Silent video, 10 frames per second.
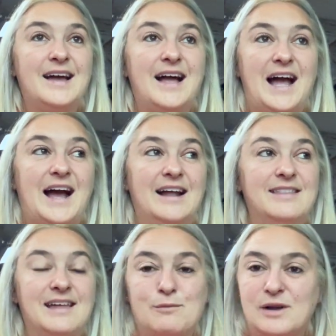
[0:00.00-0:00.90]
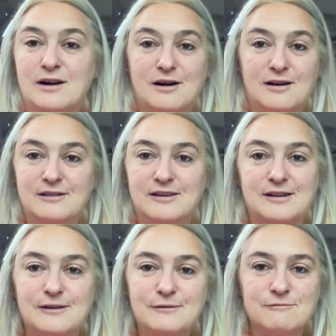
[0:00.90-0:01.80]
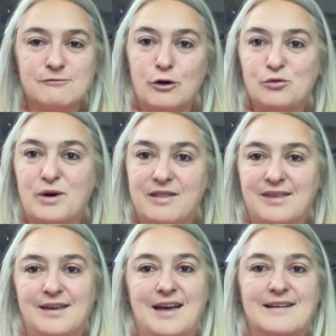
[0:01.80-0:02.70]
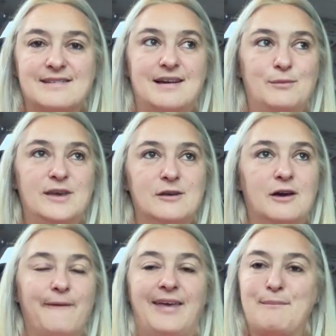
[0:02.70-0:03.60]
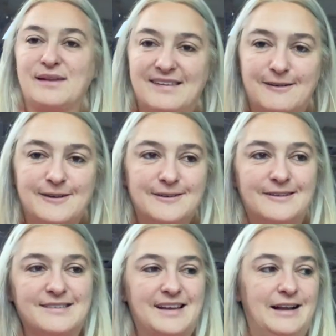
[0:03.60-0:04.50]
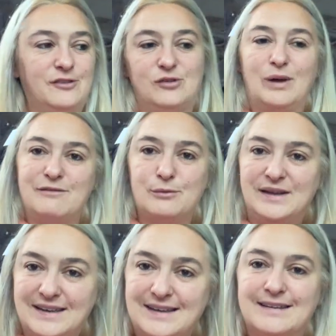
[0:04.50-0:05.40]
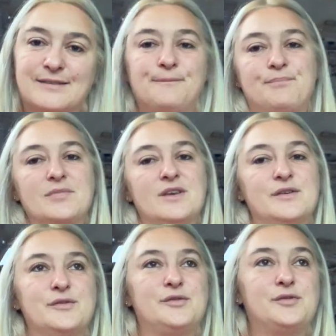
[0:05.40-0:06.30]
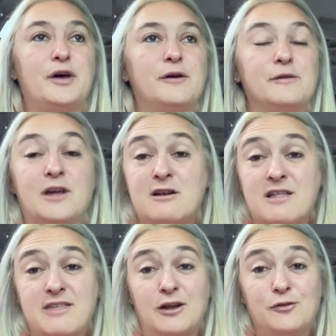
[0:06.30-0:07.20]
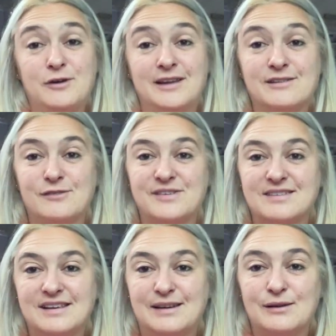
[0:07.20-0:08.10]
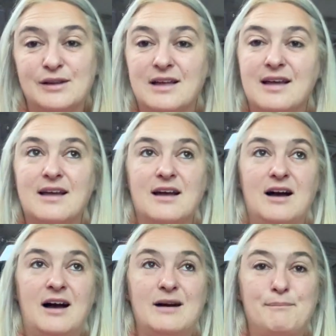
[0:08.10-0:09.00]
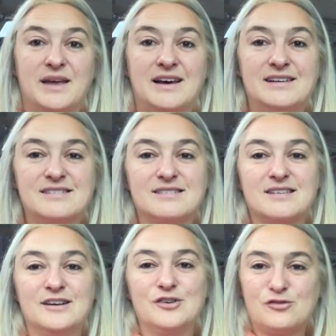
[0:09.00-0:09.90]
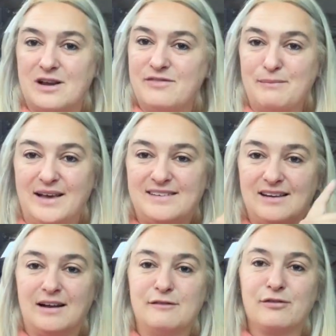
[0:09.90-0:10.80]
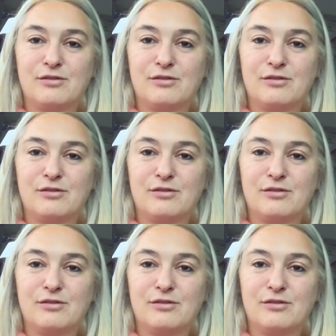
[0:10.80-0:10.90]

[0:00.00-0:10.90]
and then we are, you know, roadworthy again, and we can go and get materials and do whatever we need. So the only thing annoying is obviously because driving Betty kind of